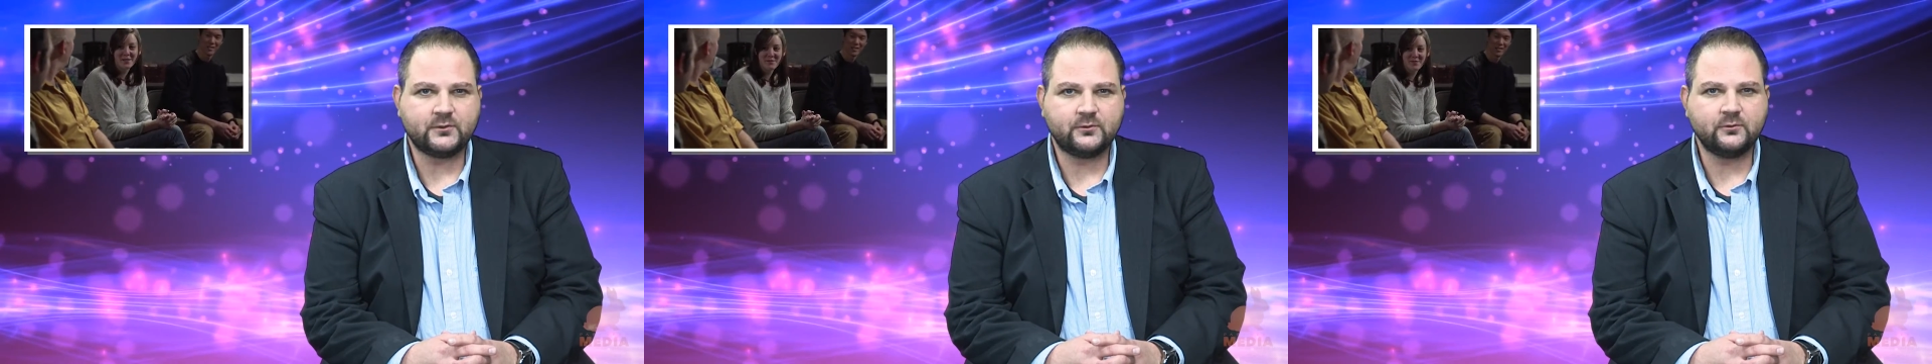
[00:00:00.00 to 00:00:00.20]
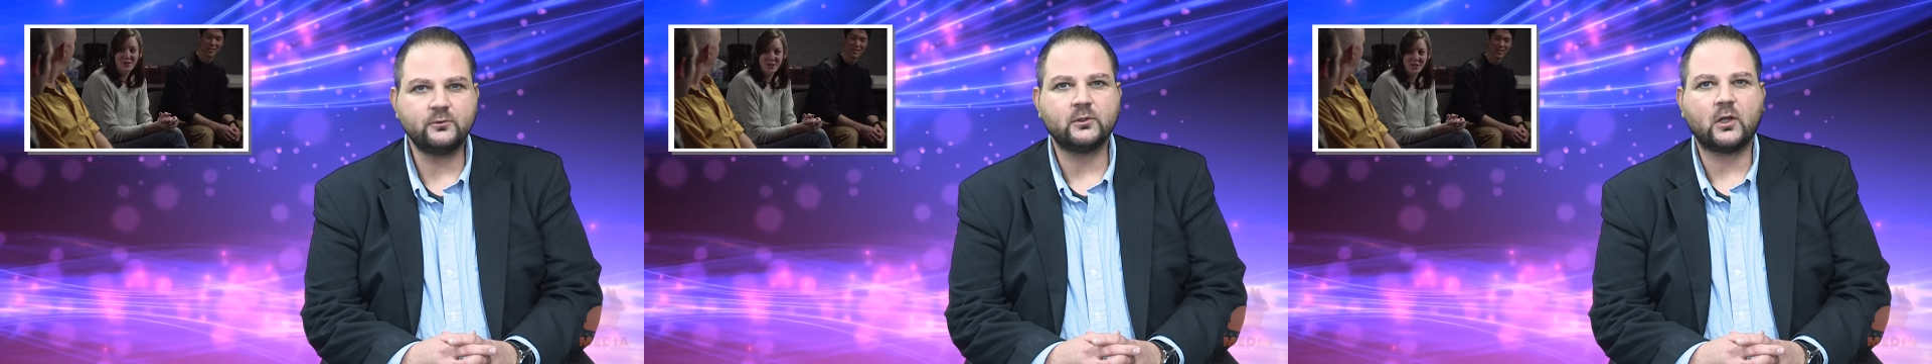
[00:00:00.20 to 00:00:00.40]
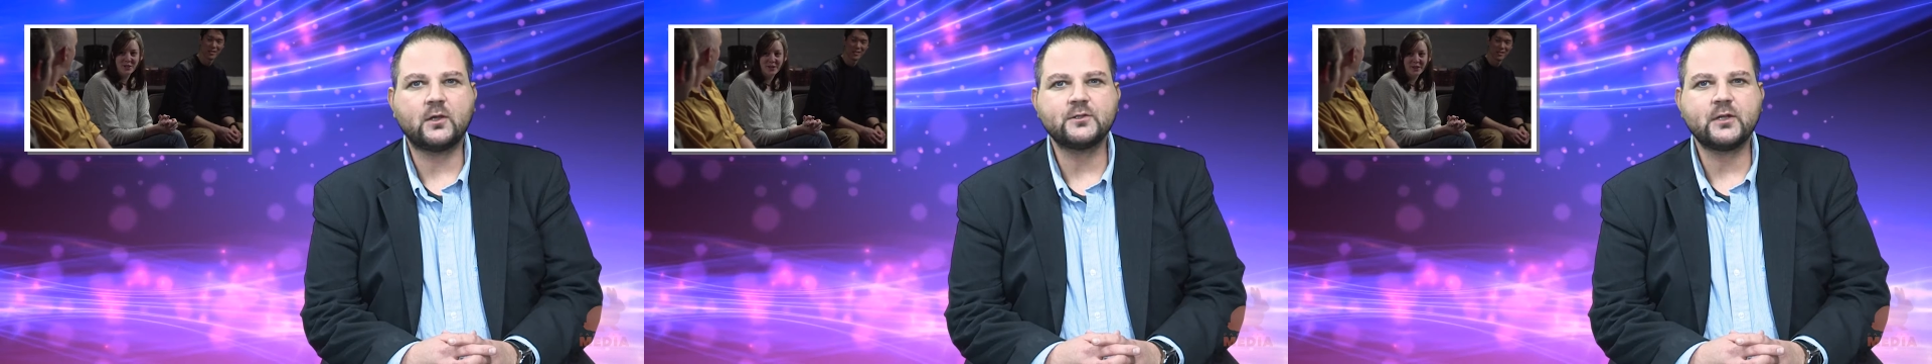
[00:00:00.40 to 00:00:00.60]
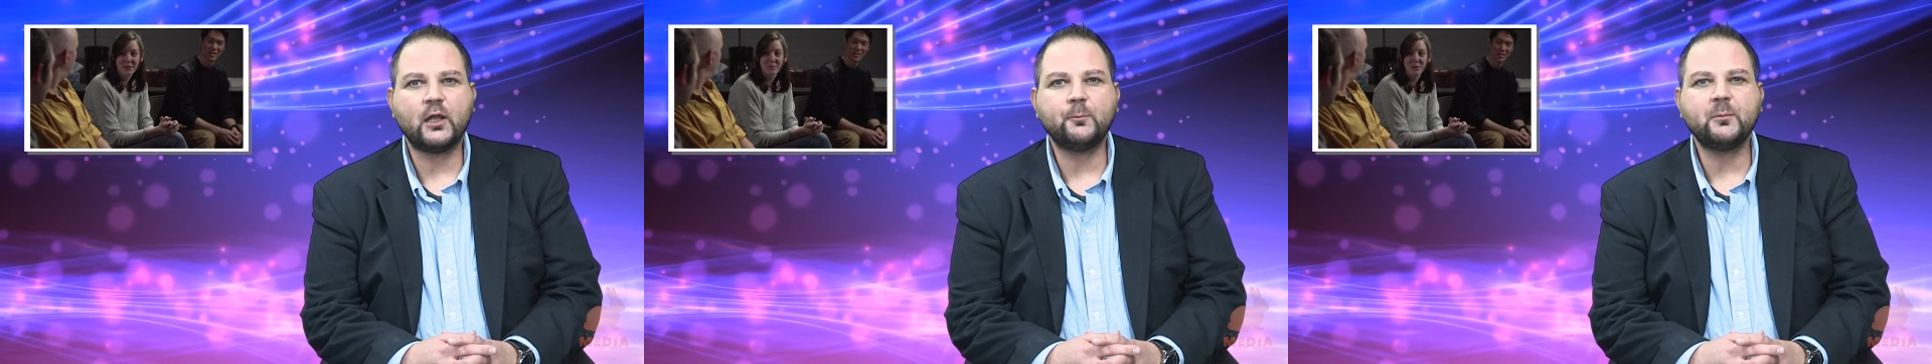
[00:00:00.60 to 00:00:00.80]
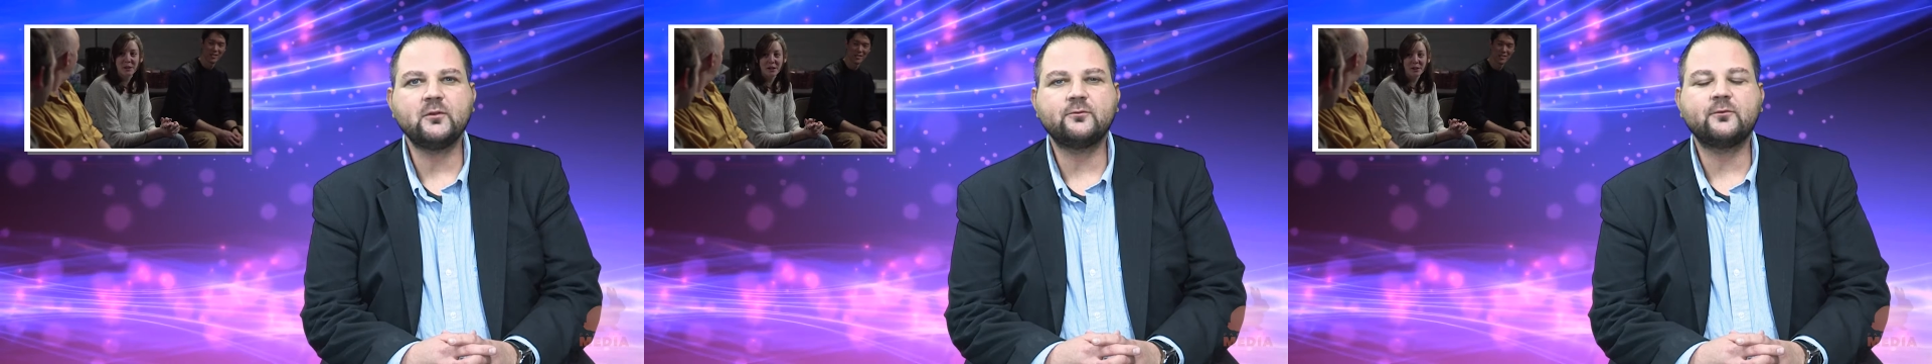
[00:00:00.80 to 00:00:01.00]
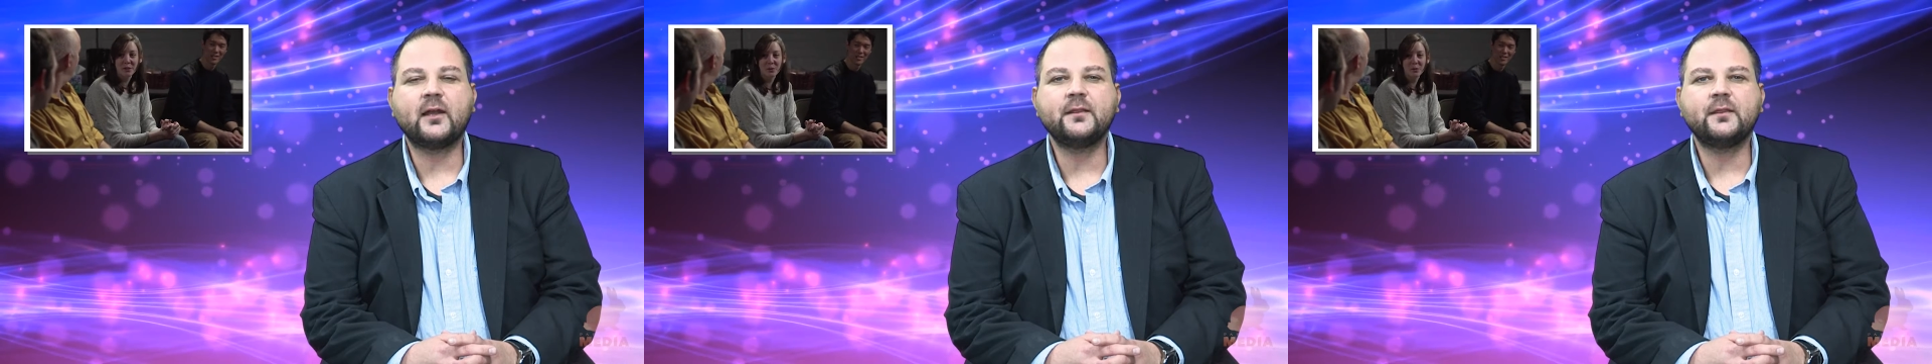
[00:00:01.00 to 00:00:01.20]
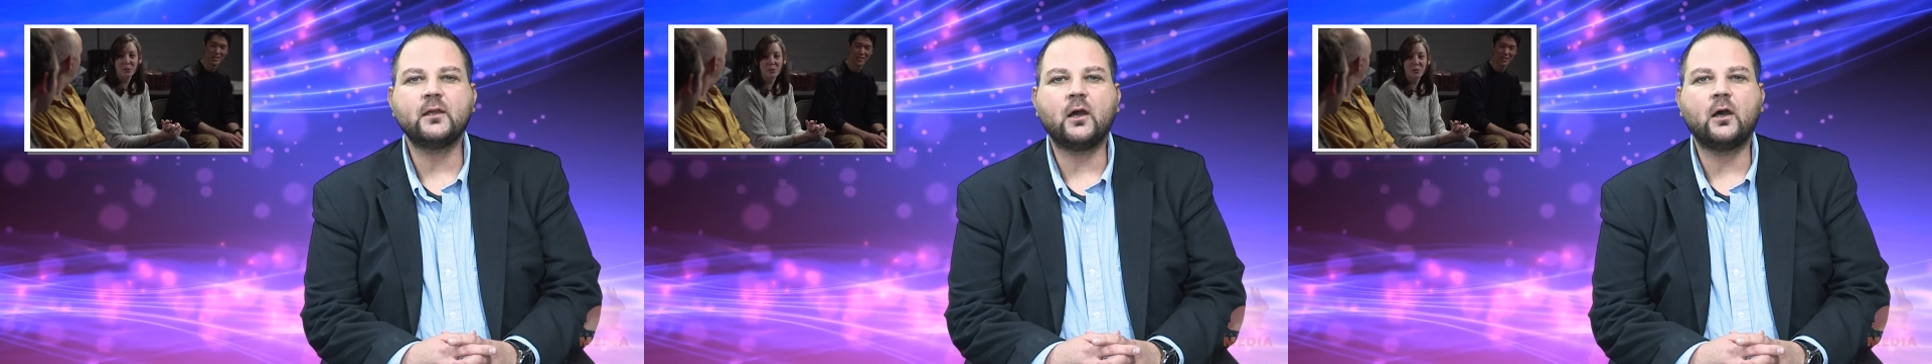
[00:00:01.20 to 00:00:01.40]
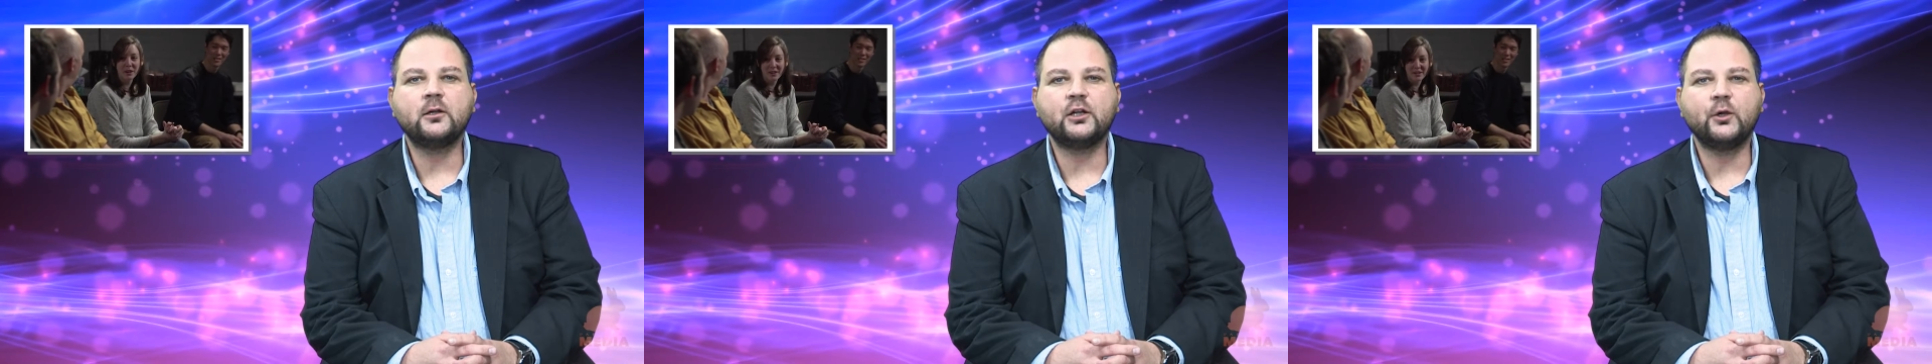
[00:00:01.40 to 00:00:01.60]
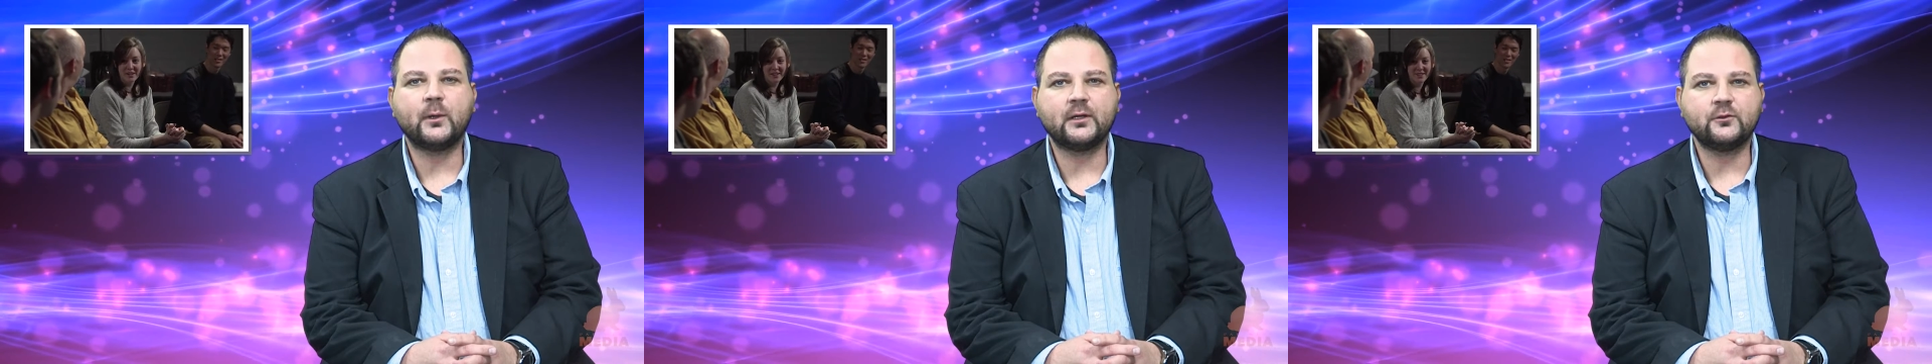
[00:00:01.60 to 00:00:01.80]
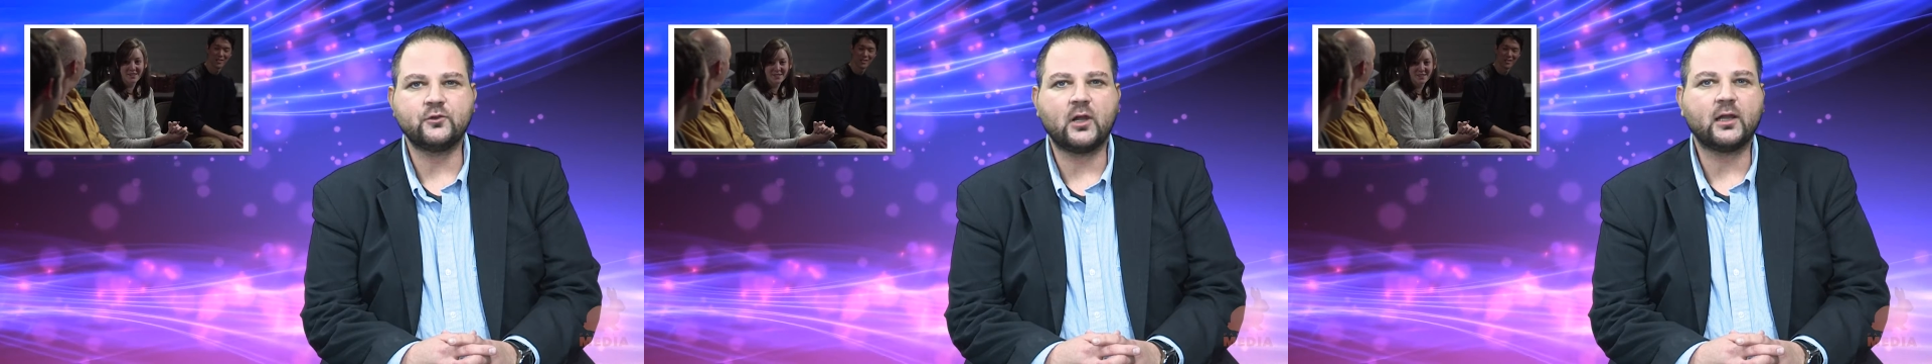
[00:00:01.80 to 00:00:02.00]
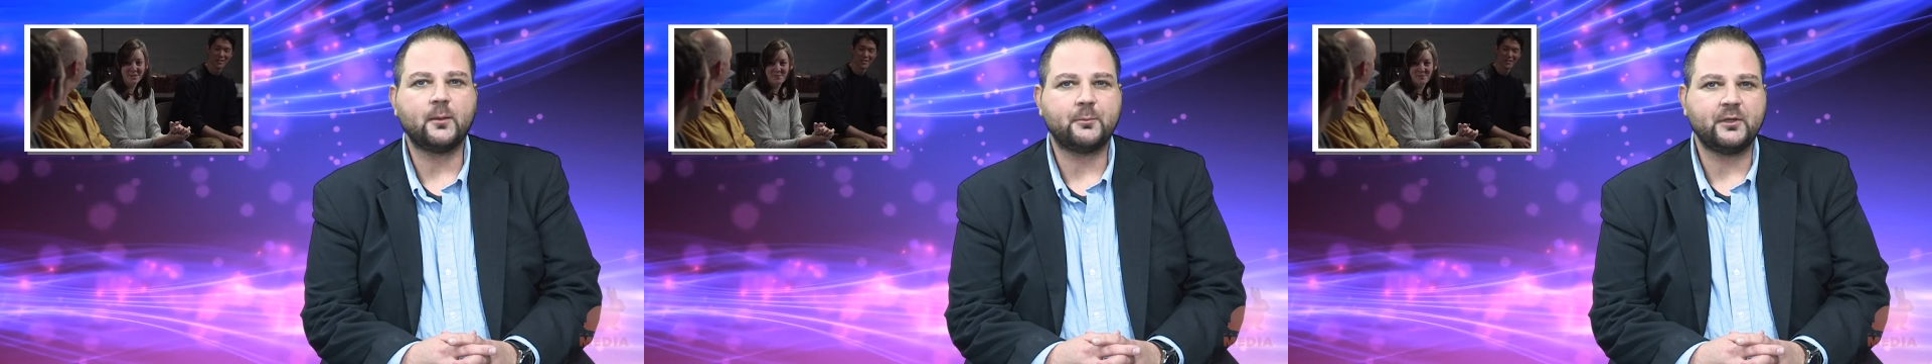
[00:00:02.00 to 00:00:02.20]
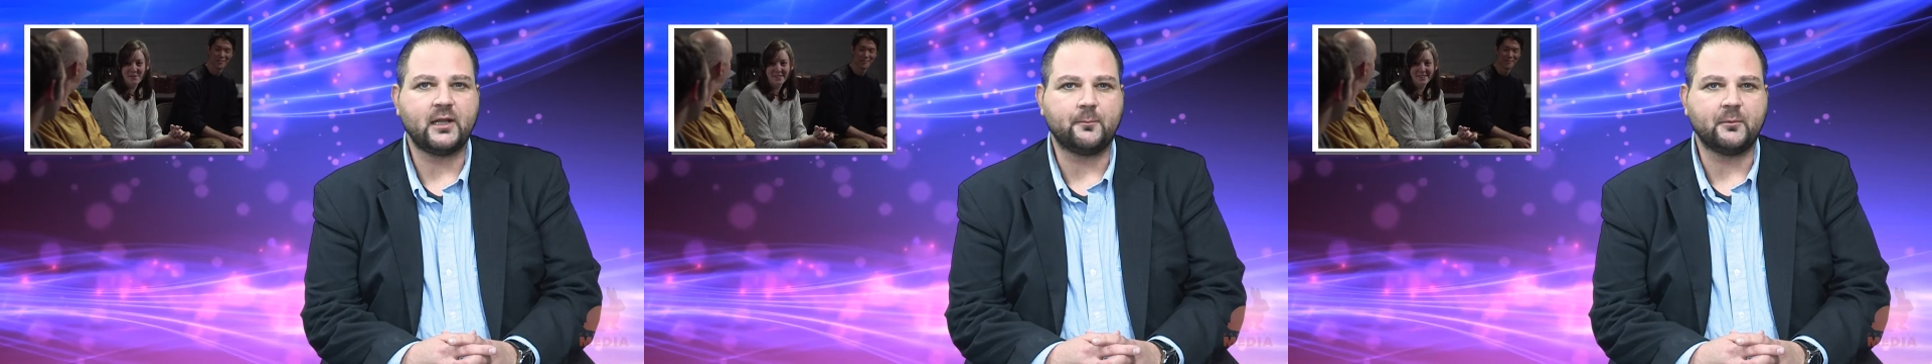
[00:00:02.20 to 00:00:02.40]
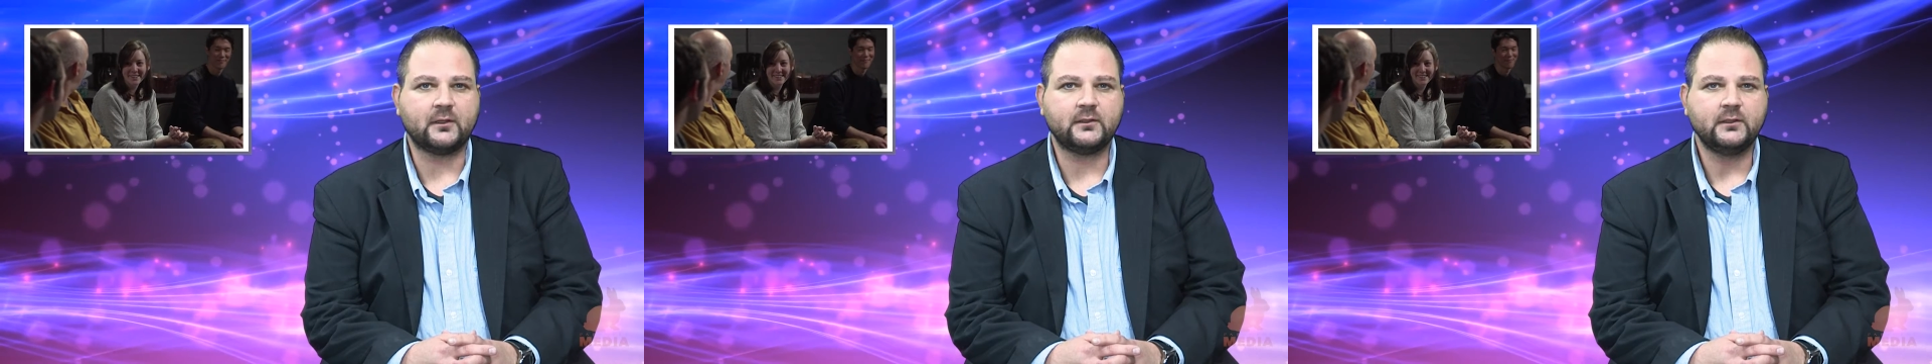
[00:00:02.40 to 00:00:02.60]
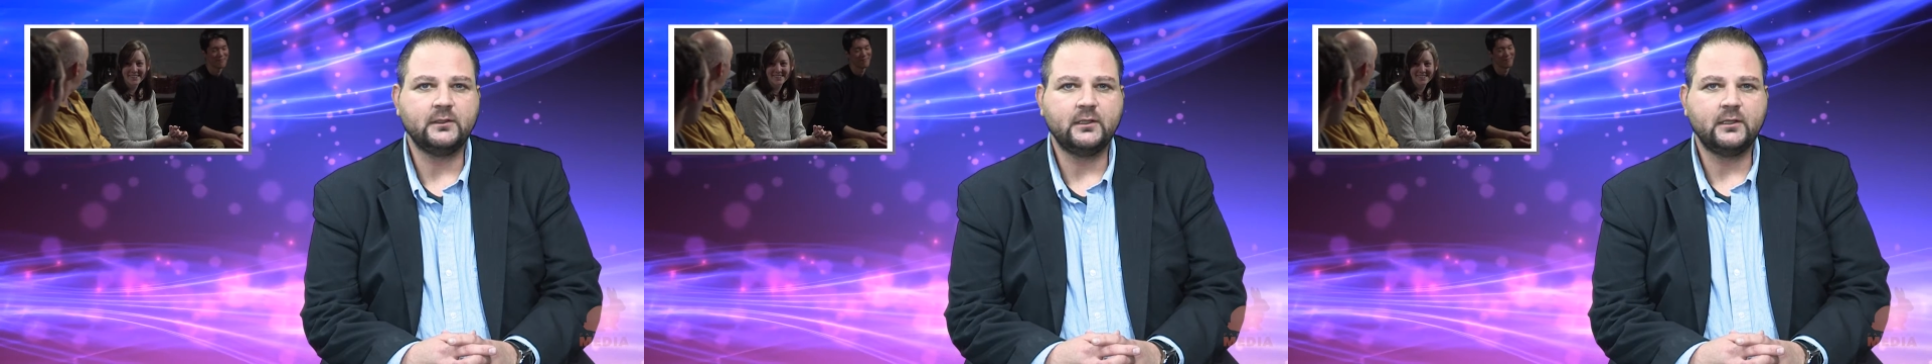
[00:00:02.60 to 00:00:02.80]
to new laws helping fight the ongoing drug epidemic